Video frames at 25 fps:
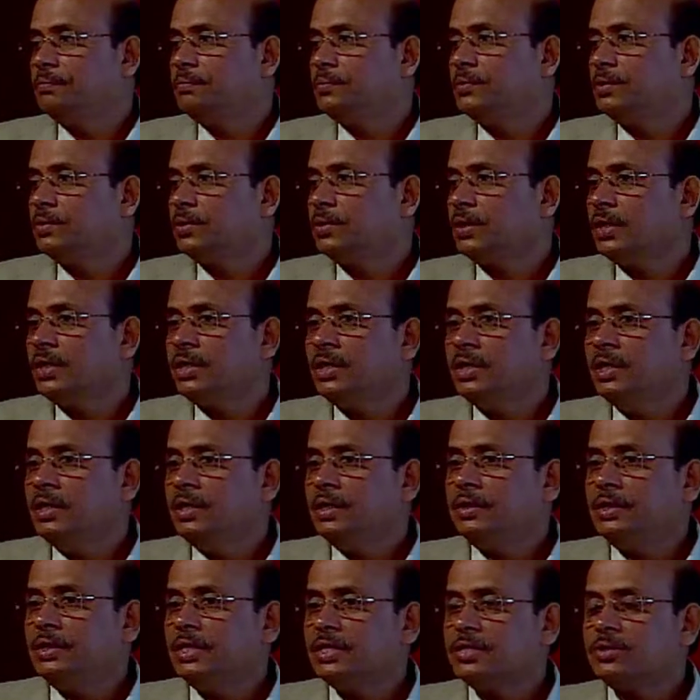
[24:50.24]
Okay?
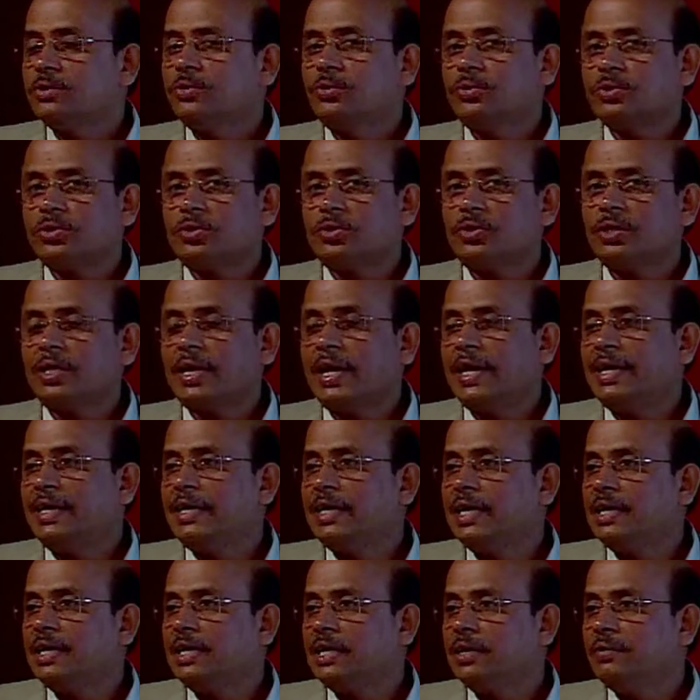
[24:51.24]
This goes on
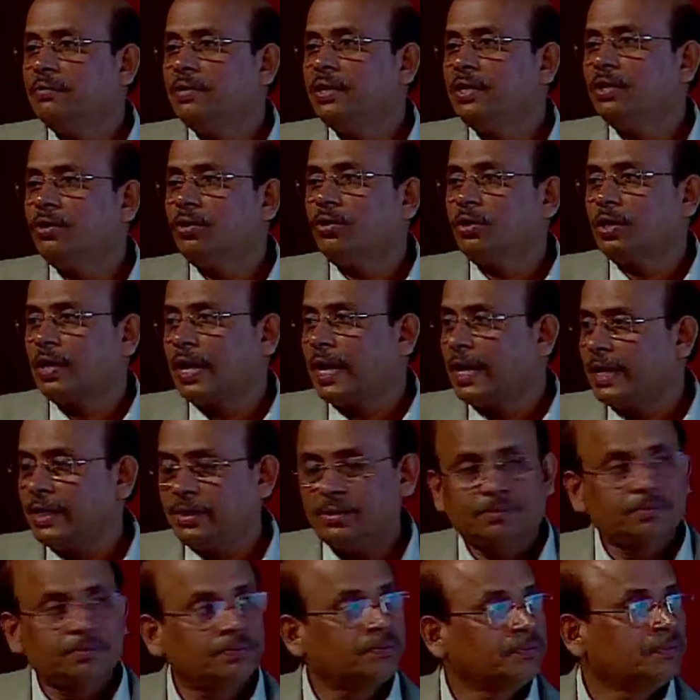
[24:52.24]
iteratively online,
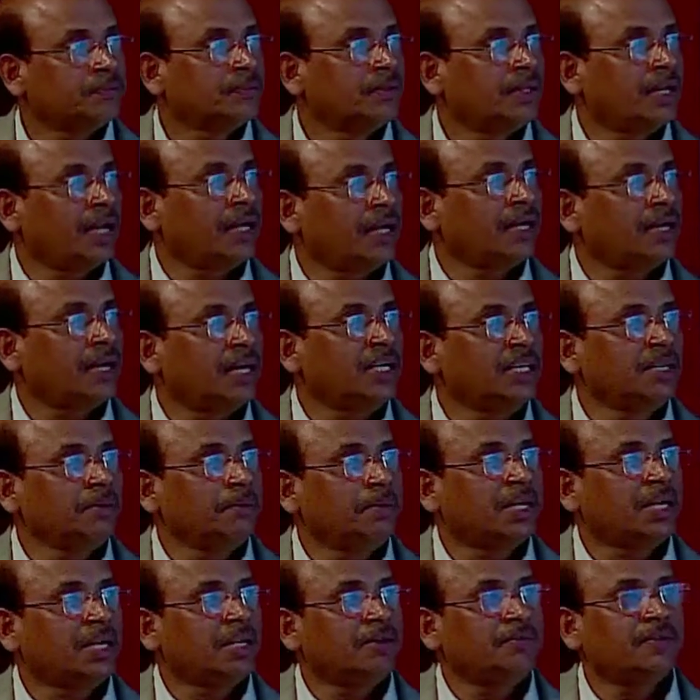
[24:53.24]
and
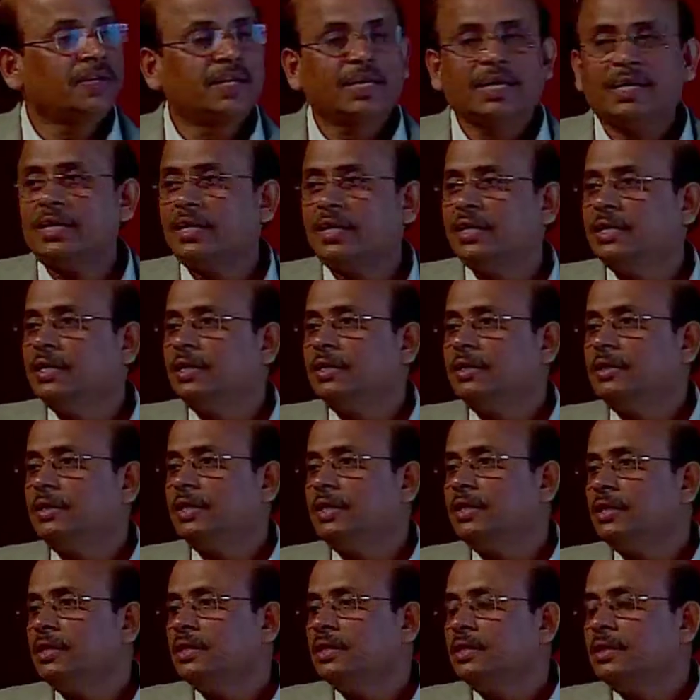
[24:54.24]
ultimately we get
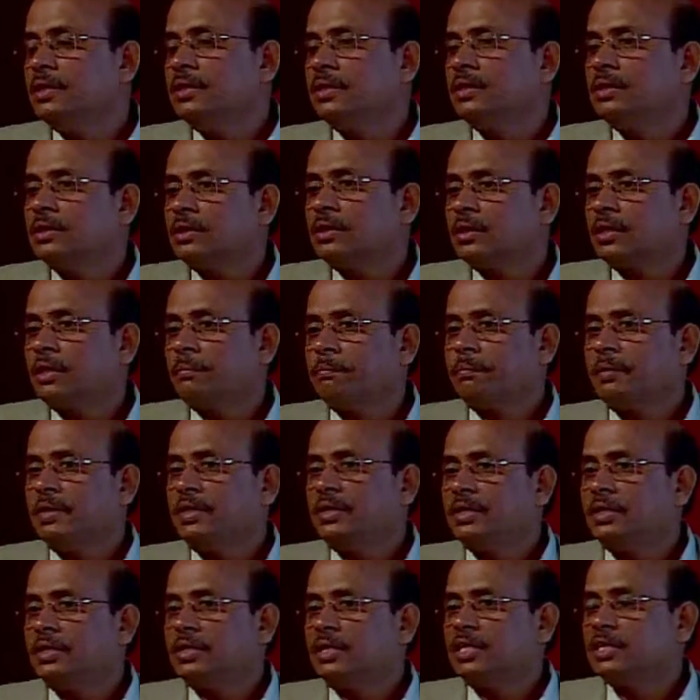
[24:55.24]
the
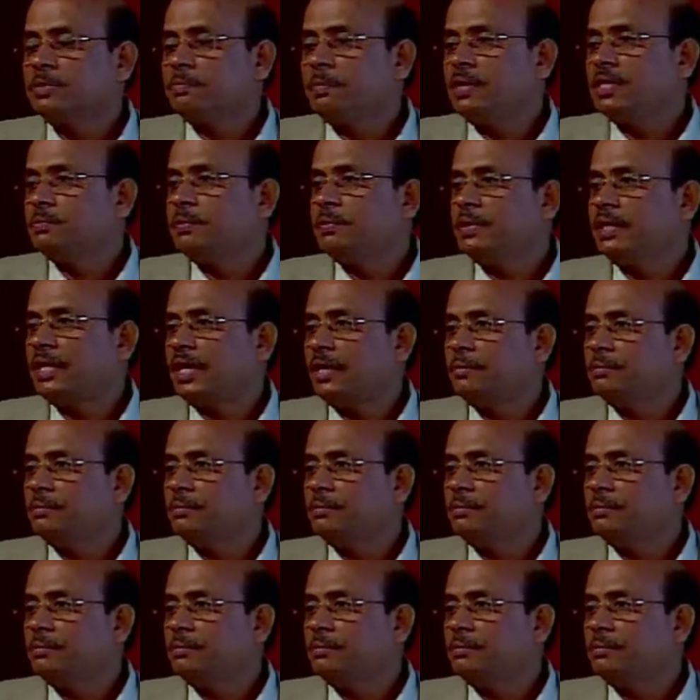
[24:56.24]
complete displacement time